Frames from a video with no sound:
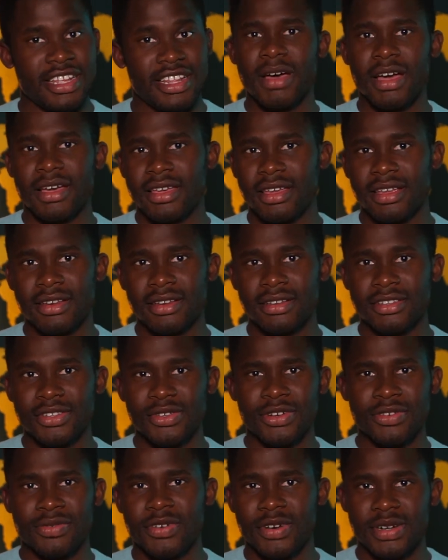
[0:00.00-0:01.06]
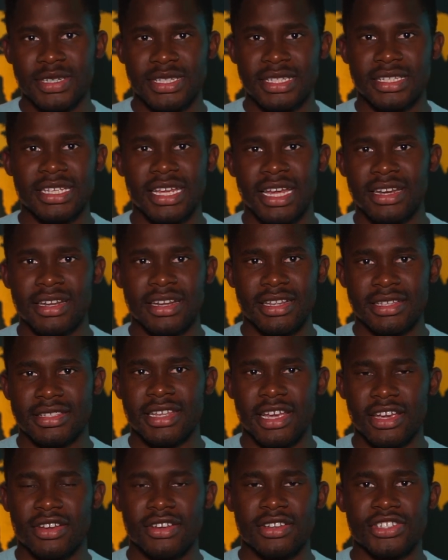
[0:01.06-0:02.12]
Back in university, I did a
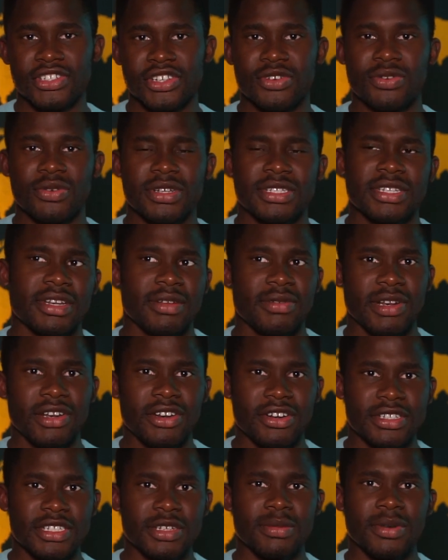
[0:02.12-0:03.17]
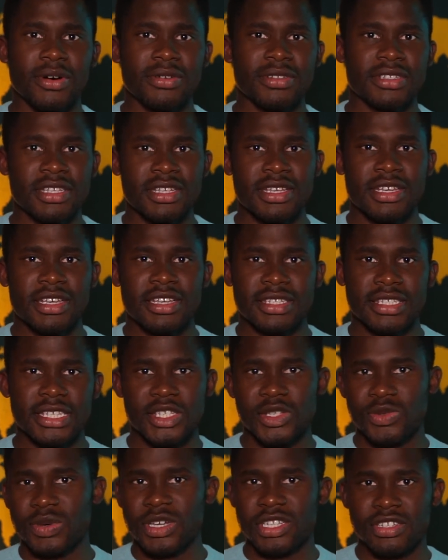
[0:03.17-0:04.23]
psychology course, and we learned about
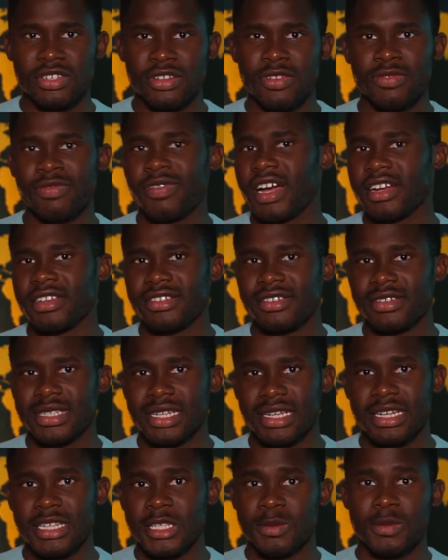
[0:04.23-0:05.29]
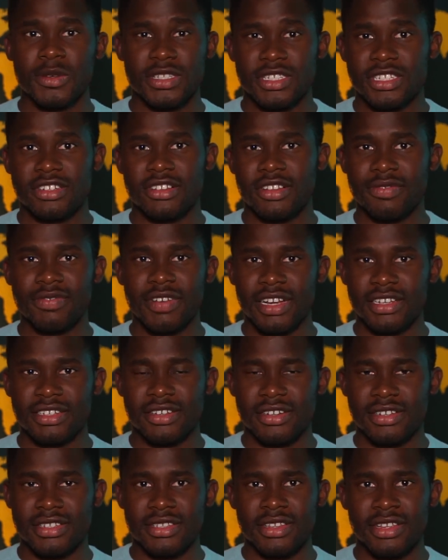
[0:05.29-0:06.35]
situational factors and dispositional
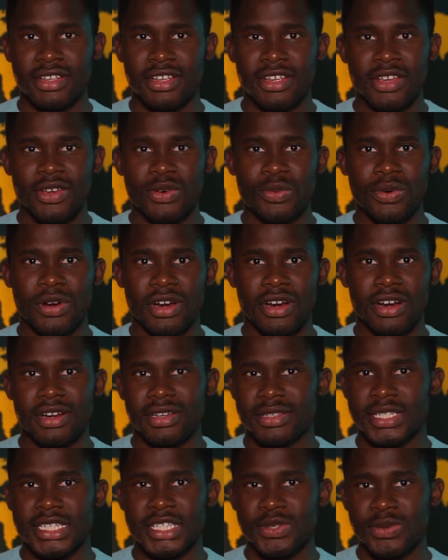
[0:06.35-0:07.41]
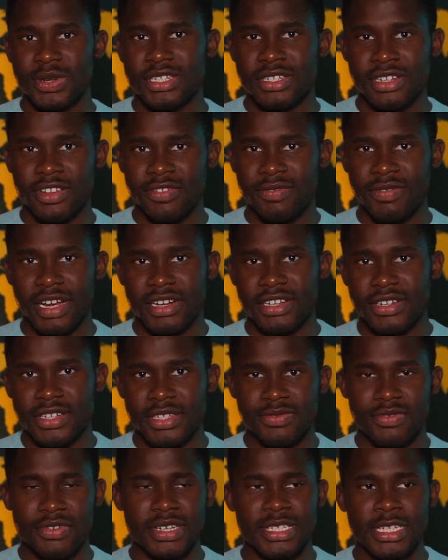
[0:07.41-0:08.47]
factors, where situational factors,
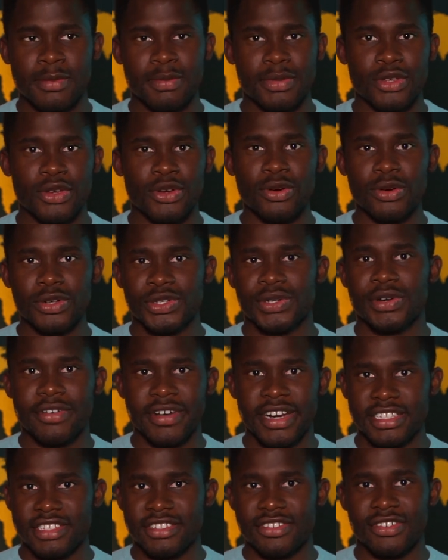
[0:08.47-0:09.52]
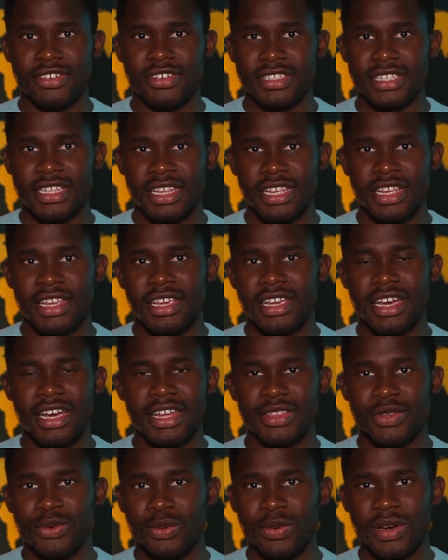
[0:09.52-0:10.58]
for example, you go to a restaurant
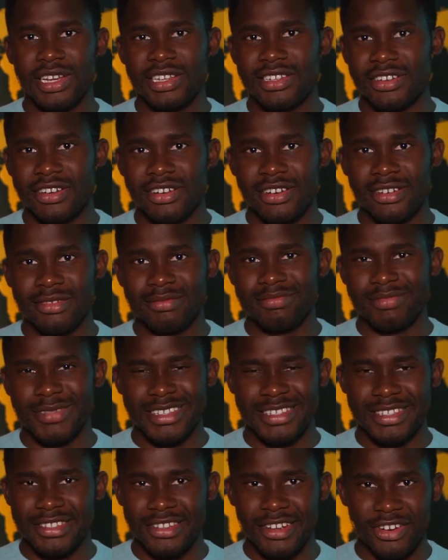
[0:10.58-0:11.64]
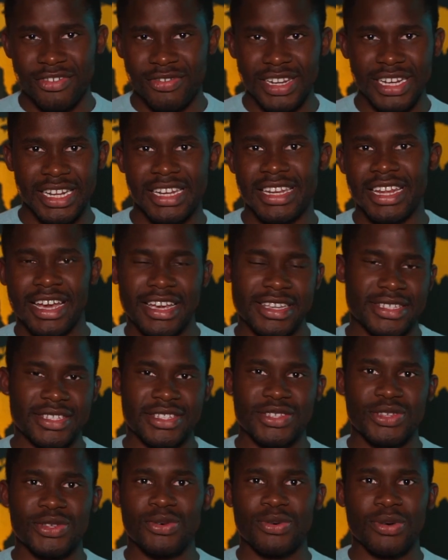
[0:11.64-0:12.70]
and the waiter is not really nice
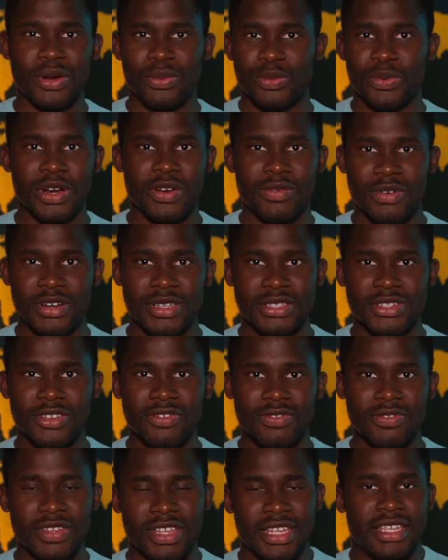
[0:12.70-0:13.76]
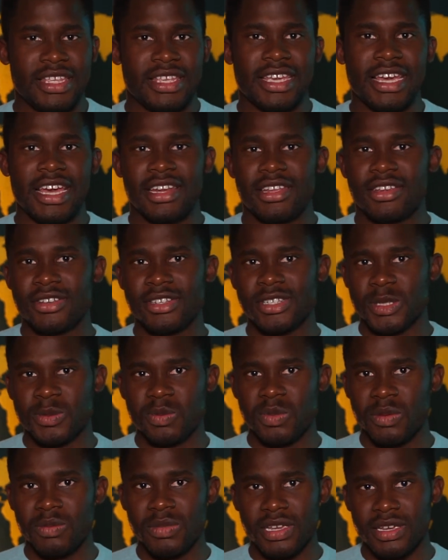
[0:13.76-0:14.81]
to you and whatever stuff, and it could just
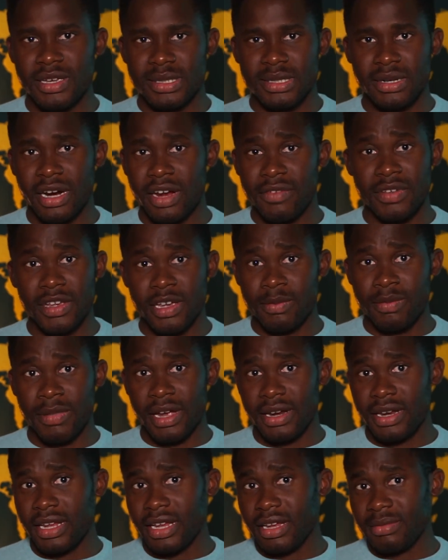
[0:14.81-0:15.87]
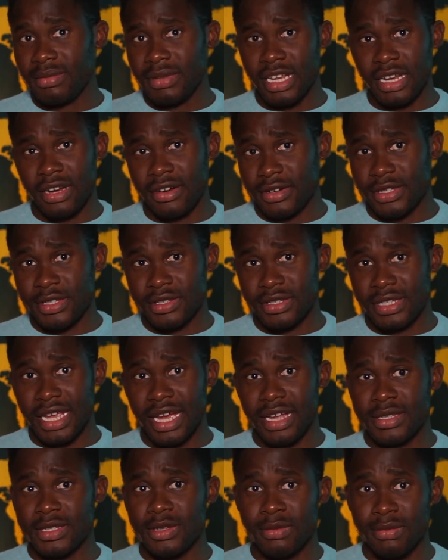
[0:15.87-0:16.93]
be because they're having a bad day, they had
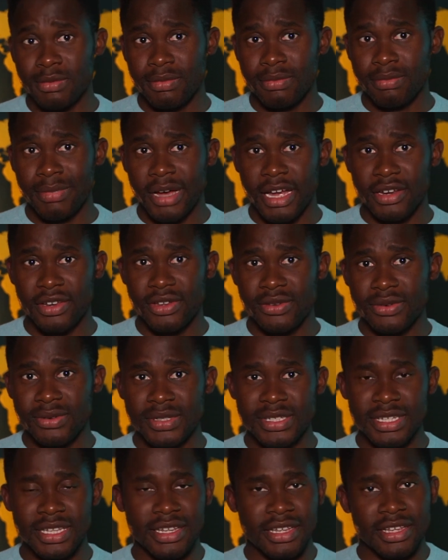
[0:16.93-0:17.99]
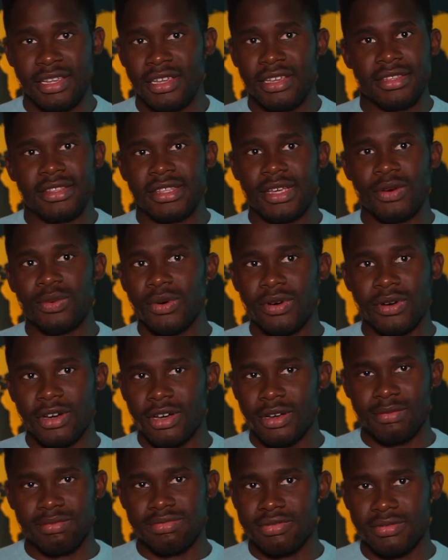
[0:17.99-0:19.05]
some bad news, they woke
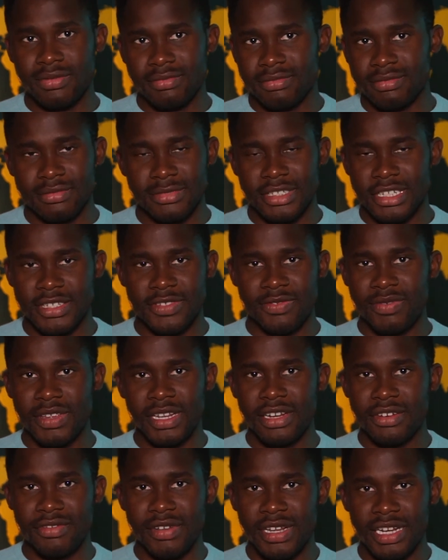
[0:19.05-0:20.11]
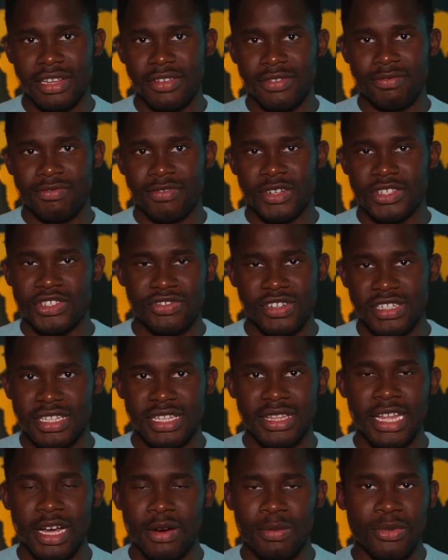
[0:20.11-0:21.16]
up just feeling really
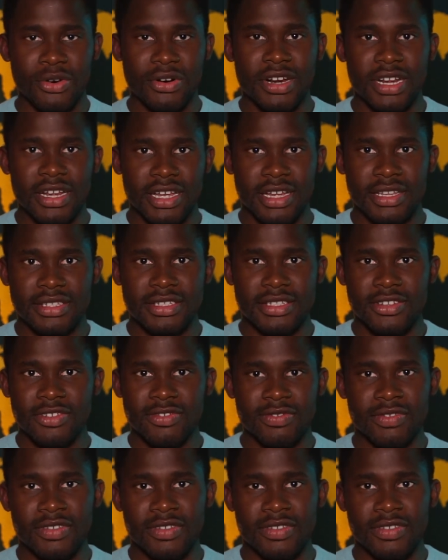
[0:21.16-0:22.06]
frustrated that morning and stuff.